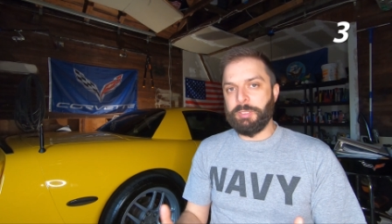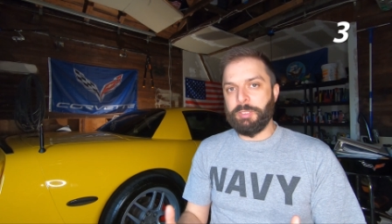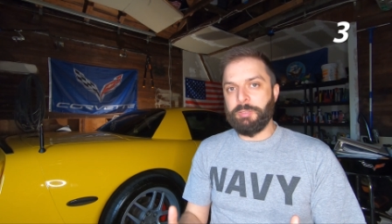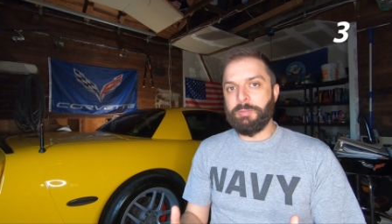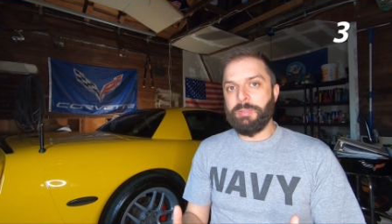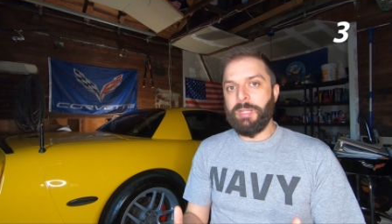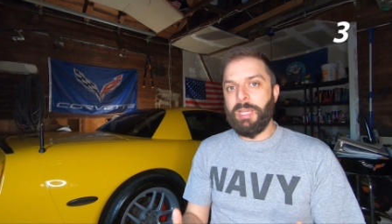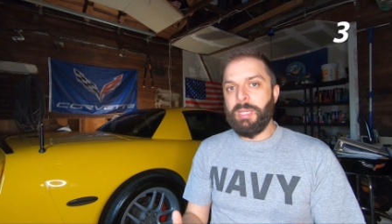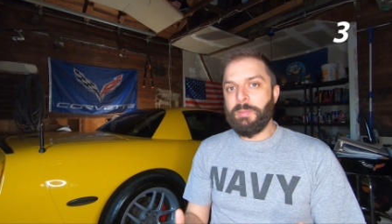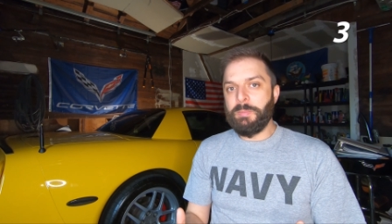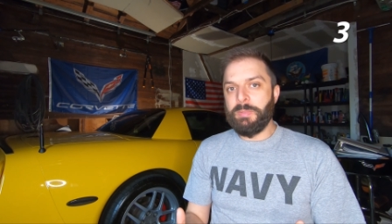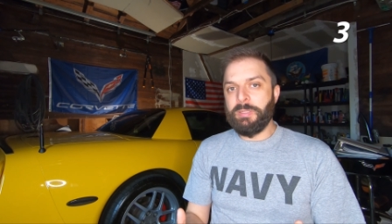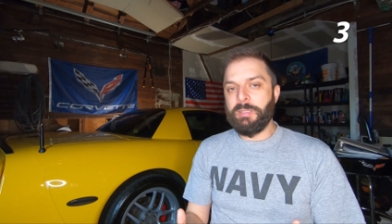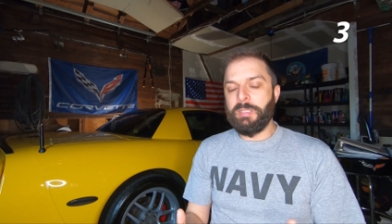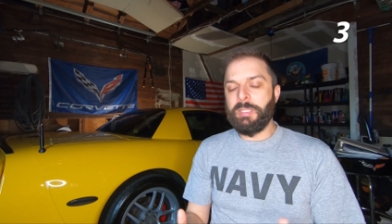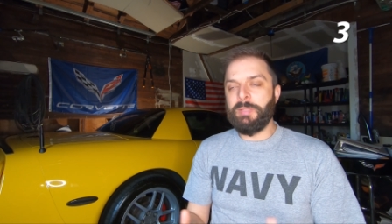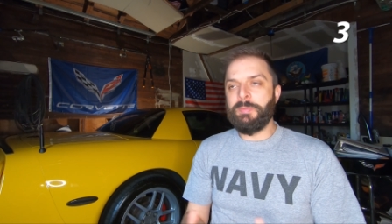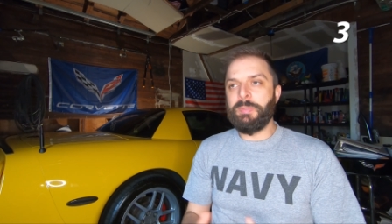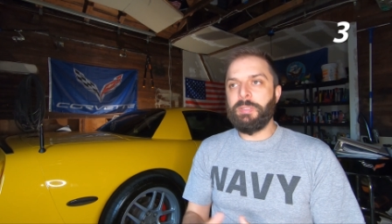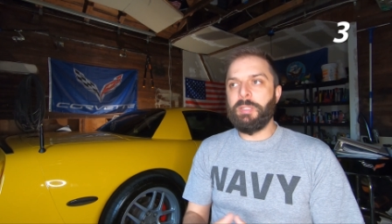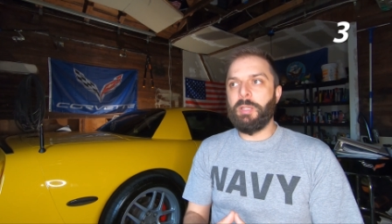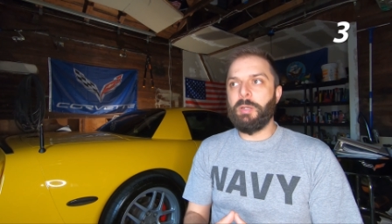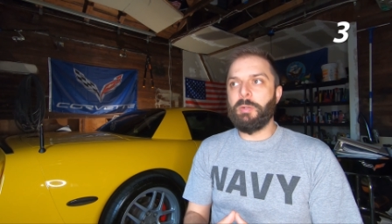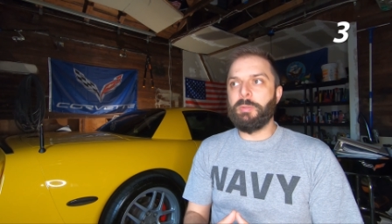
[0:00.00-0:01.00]
You name it,
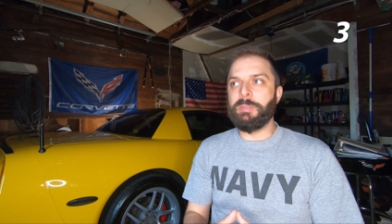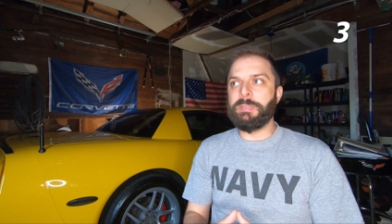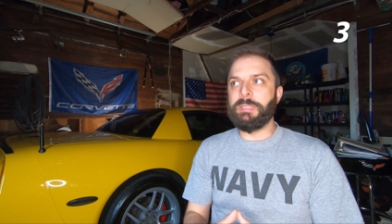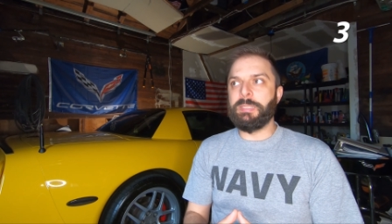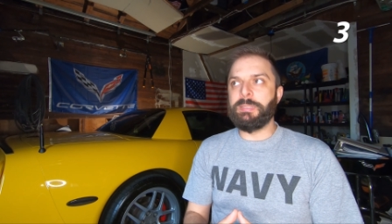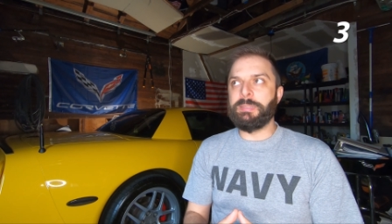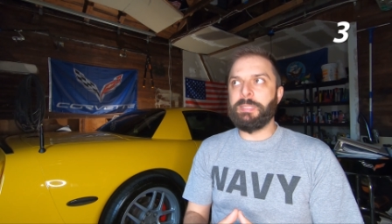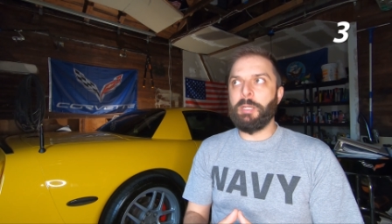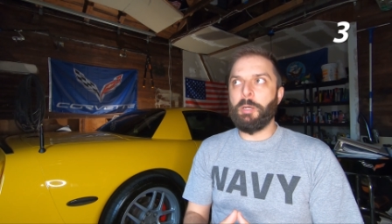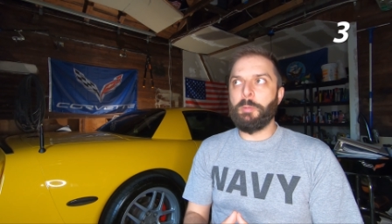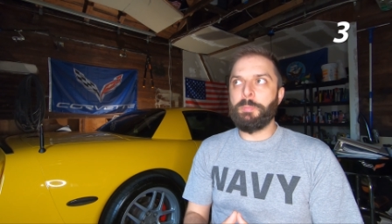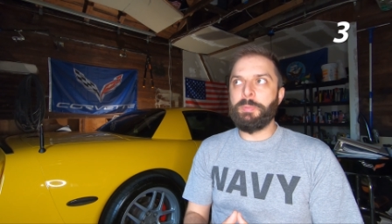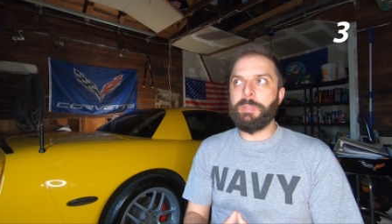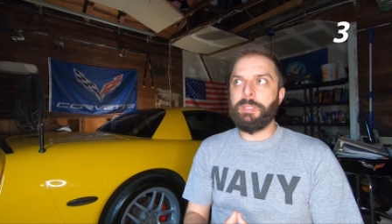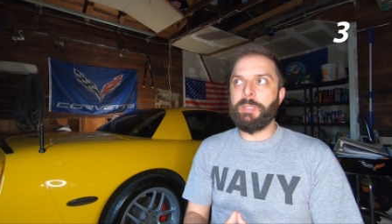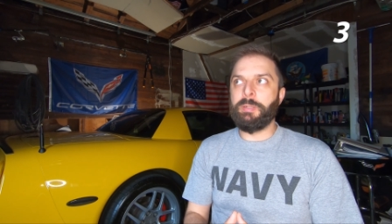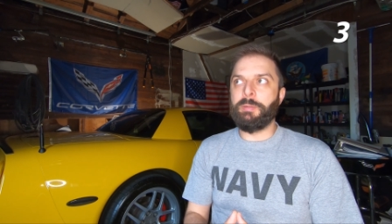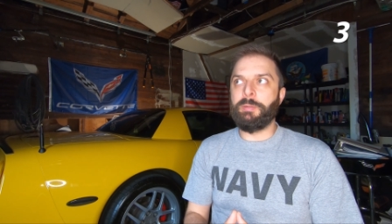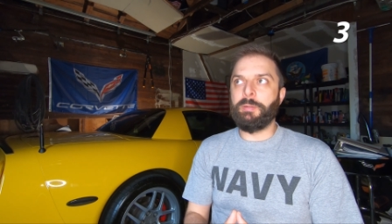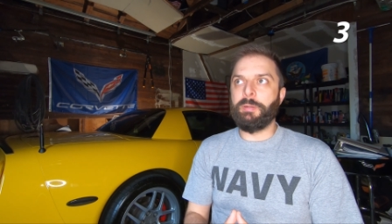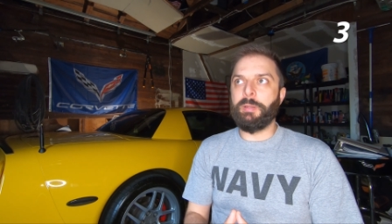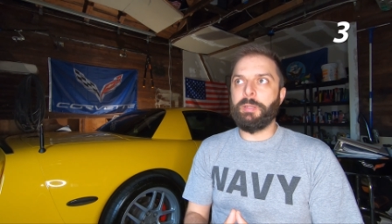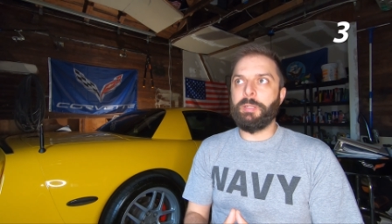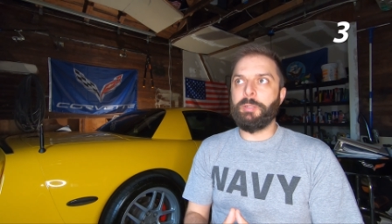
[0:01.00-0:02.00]
even though it's helping
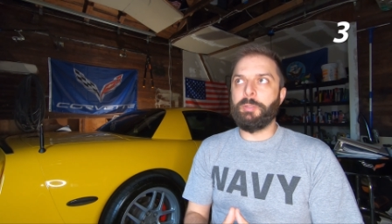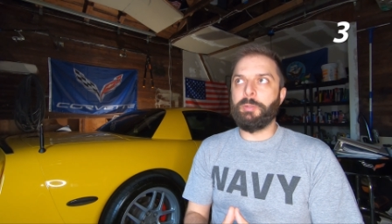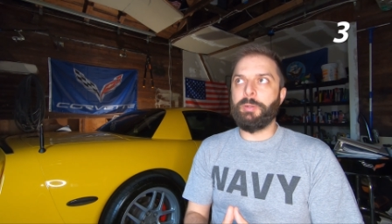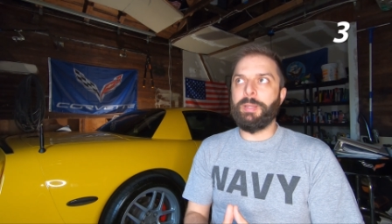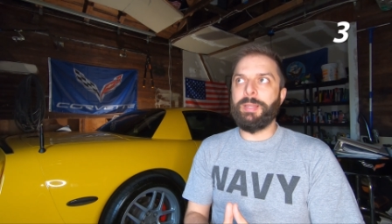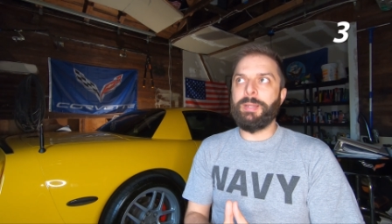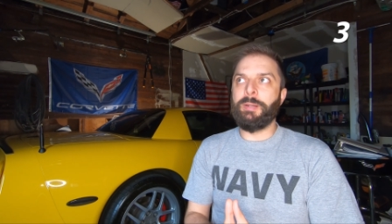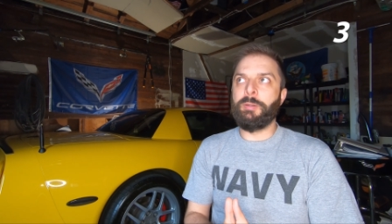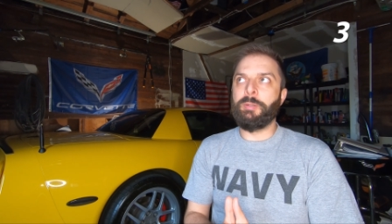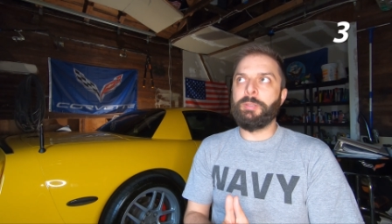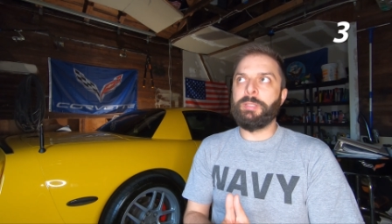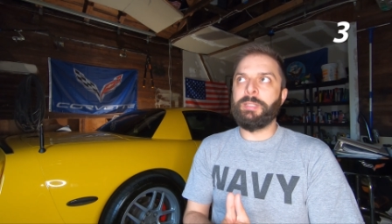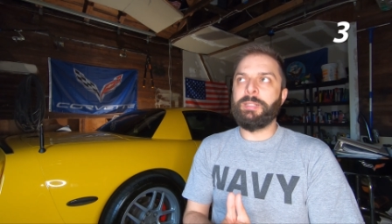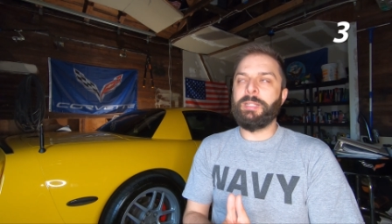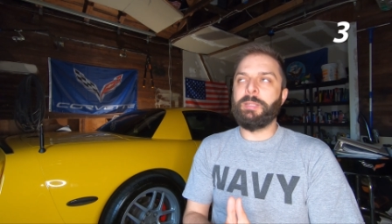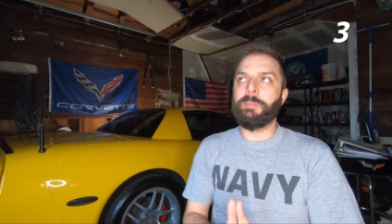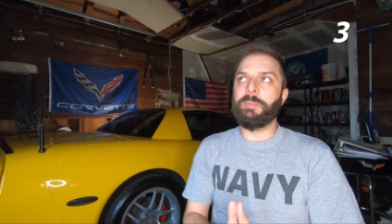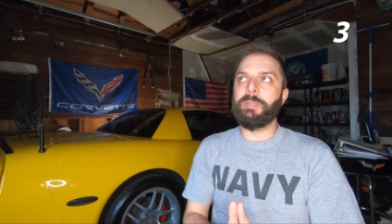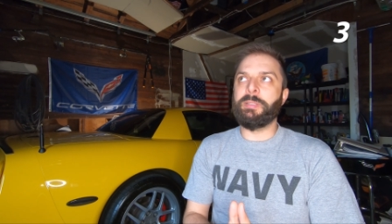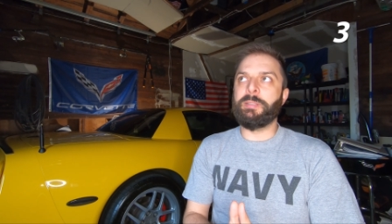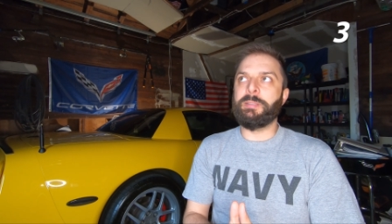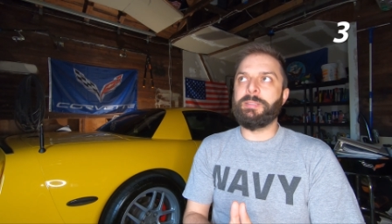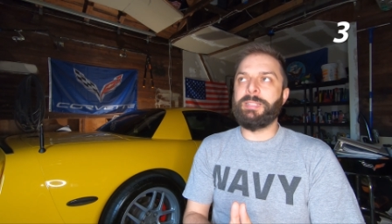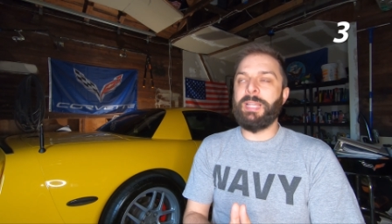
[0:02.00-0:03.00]
your, your
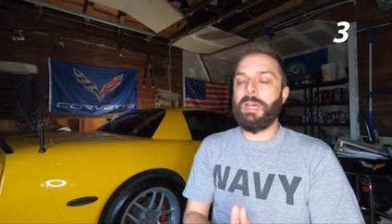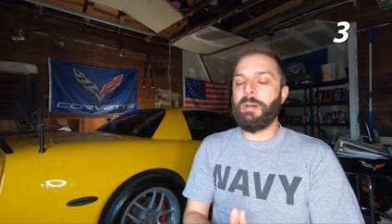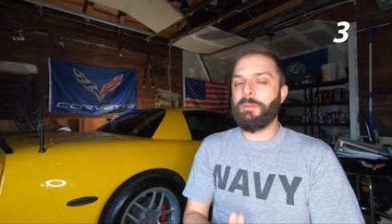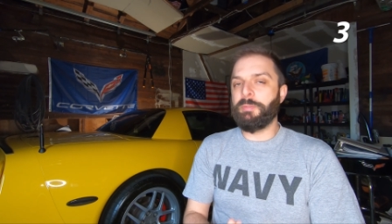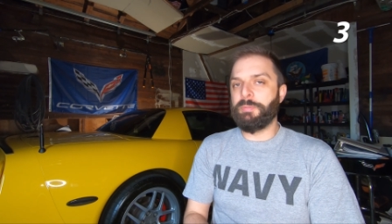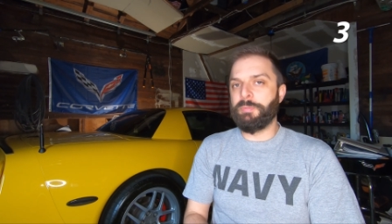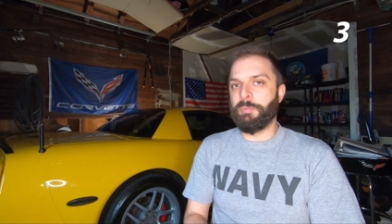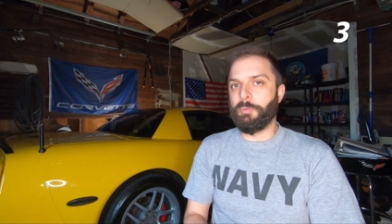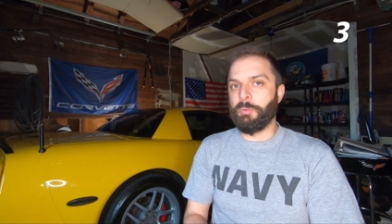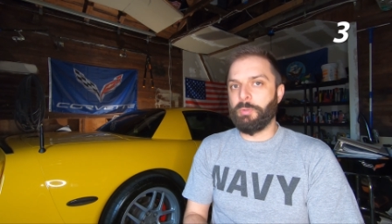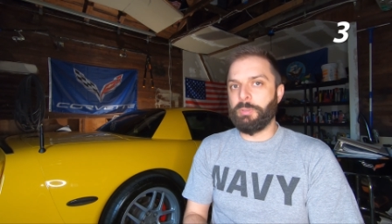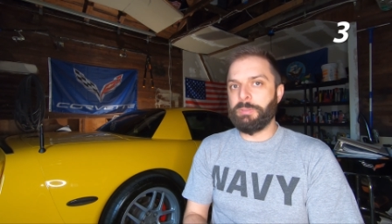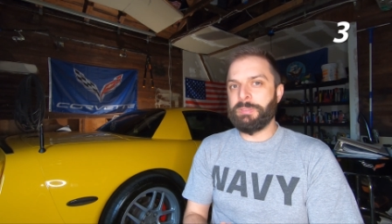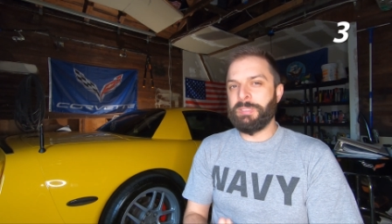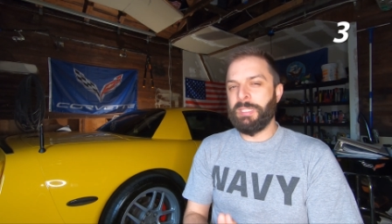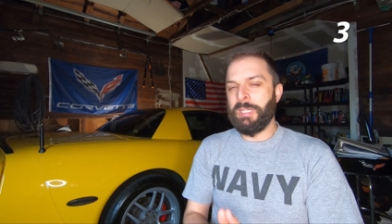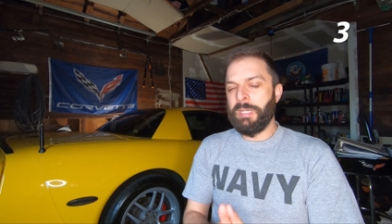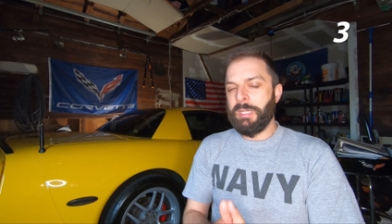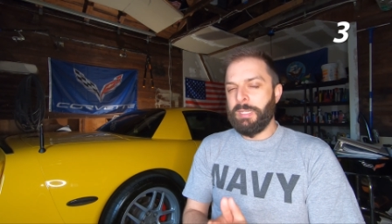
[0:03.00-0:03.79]
aerodynamic downforce,